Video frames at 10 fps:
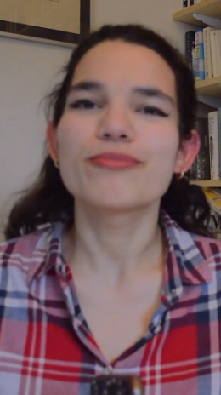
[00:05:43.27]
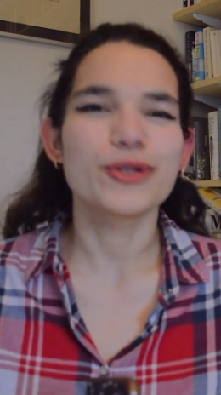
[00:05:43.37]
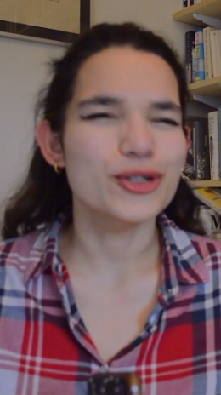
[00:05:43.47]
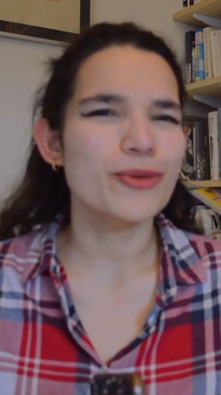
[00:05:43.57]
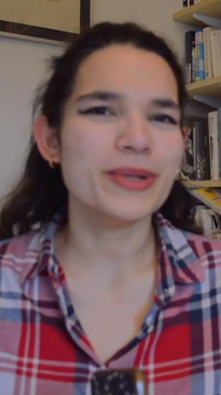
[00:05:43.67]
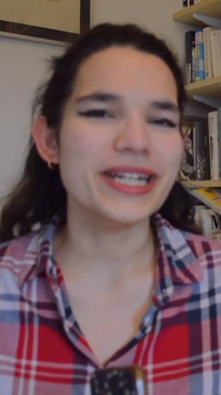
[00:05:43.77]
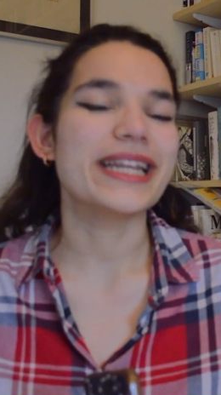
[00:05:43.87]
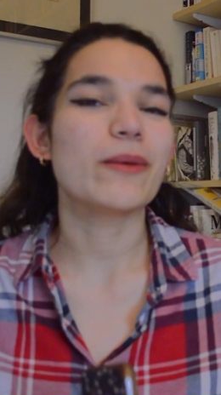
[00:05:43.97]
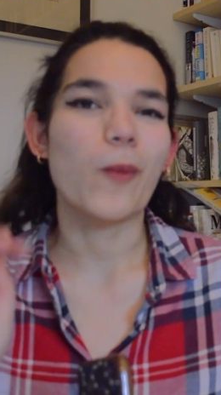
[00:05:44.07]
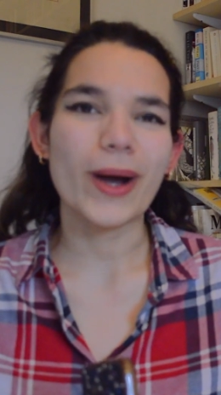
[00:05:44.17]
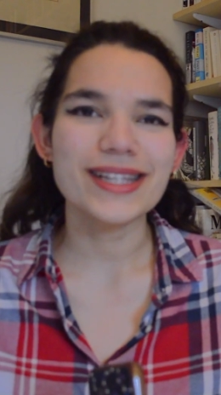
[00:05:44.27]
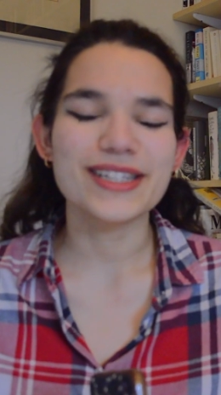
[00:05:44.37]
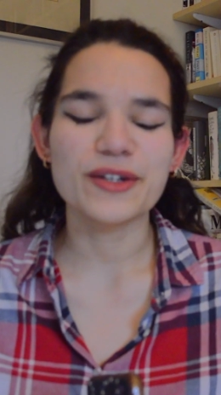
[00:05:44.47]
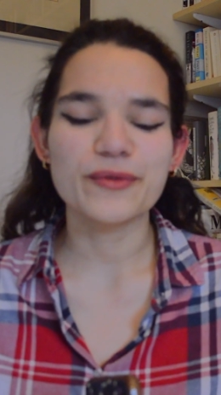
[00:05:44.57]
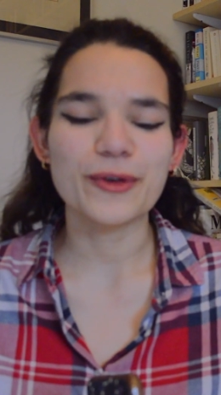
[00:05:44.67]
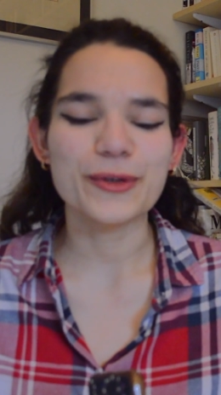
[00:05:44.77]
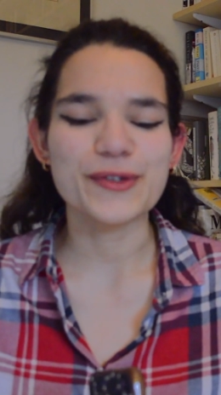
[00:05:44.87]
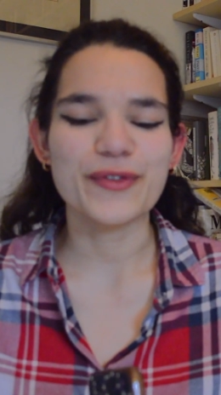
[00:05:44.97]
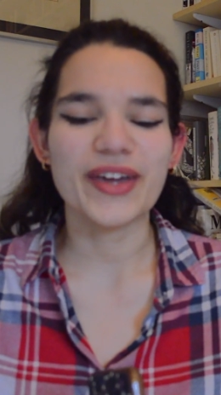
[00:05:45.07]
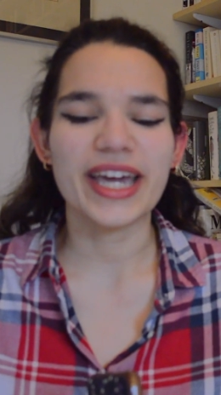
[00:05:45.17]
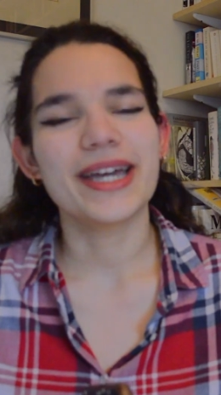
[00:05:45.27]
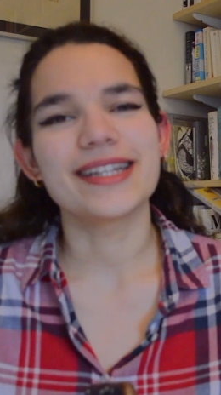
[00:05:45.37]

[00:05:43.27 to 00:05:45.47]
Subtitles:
predominantly Western philosophy.